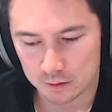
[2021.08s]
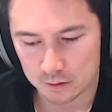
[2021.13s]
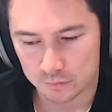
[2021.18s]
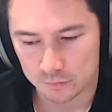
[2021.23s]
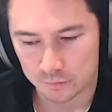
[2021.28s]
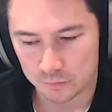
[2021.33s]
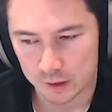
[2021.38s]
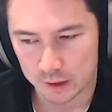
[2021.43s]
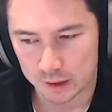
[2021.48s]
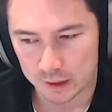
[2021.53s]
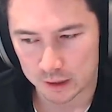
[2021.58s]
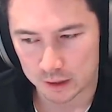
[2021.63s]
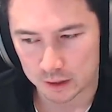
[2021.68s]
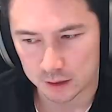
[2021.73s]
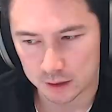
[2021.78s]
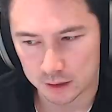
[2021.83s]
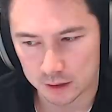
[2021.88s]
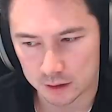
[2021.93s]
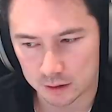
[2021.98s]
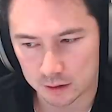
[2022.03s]

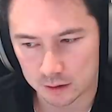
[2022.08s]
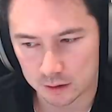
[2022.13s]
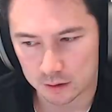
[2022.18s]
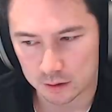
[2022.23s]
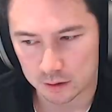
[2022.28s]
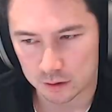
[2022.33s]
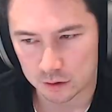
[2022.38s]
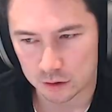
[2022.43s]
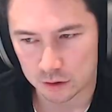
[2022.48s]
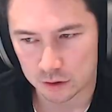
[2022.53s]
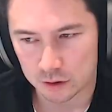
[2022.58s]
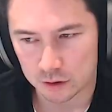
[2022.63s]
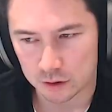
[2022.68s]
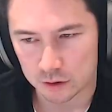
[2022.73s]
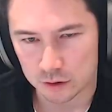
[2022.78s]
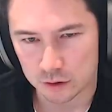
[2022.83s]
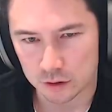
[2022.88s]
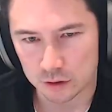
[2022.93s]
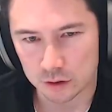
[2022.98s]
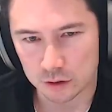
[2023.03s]
like, do
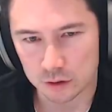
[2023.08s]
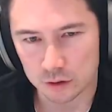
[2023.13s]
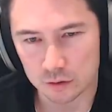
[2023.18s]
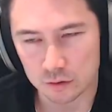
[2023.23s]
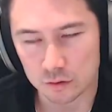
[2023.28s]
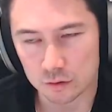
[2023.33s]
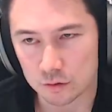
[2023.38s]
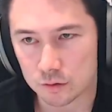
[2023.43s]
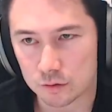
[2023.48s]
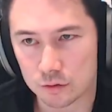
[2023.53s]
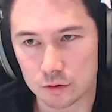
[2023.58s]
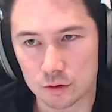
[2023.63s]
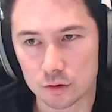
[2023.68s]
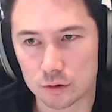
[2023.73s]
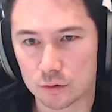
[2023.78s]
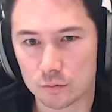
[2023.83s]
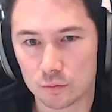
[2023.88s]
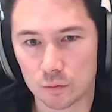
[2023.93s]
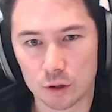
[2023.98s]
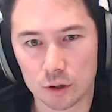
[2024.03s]
do you, do
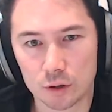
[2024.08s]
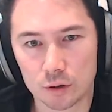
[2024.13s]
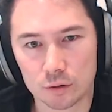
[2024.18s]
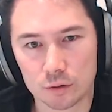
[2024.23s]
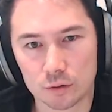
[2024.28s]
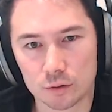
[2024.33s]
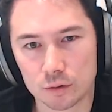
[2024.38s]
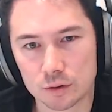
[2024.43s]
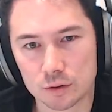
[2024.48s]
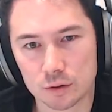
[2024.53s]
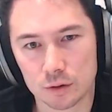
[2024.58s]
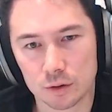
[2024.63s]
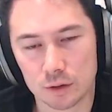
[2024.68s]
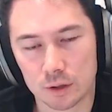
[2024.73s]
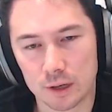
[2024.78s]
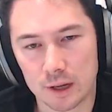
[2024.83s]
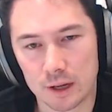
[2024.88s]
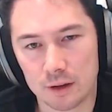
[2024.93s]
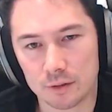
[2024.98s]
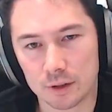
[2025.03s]
you, what are your thoughts on on
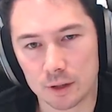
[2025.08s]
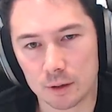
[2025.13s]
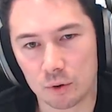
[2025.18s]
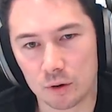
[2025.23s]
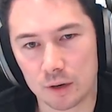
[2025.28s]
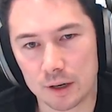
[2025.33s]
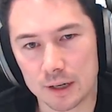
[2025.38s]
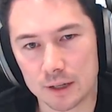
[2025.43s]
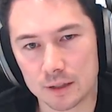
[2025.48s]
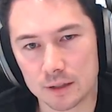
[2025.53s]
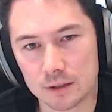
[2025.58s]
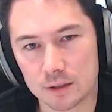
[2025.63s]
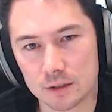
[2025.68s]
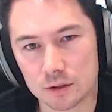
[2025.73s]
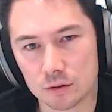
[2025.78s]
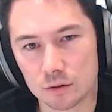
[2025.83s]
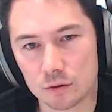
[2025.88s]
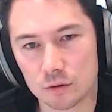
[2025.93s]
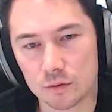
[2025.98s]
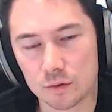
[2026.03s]
having a branded
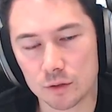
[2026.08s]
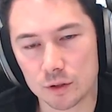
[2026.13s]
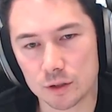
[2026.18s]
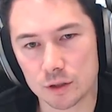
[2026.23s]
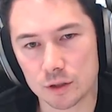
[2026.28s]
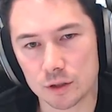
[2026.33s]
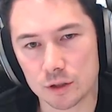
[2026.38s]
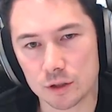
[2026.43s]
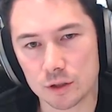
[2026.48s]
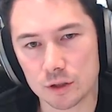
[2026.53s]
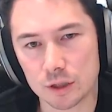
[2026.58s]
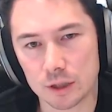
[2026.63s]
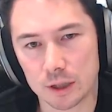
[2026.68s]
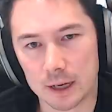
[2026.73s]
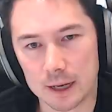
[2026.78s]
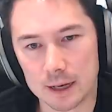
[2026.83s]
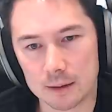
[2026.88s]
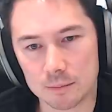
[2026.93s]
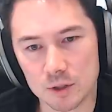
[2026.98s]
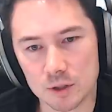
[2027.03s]
store versus using
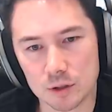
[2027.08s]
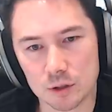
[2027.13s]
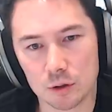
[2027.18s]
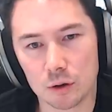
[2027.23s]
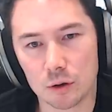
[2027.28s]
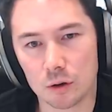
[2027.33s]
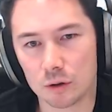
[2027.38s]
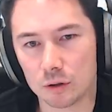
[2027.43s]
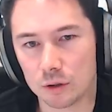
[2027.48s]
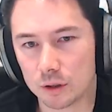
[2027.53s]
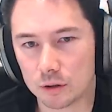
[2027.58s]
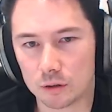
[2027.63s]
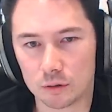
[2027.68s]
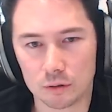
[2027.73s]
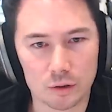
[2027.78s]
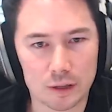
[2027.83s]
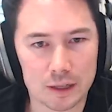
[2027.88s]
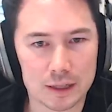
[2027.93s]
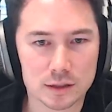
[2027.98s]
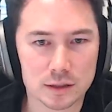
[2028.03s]
Amazon and all
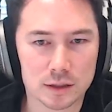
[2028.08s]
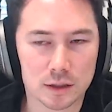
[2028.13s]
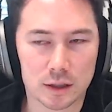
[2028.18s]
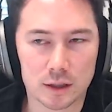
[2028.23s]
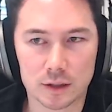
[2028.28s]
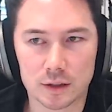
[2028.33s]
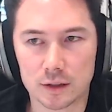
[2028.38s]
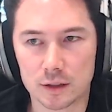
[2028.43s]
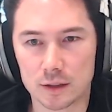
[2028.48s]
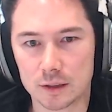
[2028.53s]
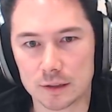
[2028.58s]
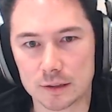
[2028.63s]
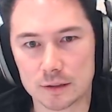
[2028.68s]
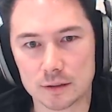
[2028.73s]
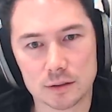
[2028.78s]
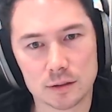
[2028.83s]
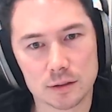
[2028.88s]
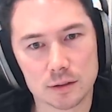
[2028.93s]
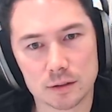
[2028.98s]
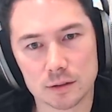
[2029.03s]
that side of
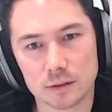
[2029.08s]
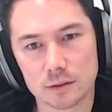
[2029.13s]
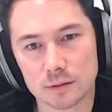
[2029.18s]
things?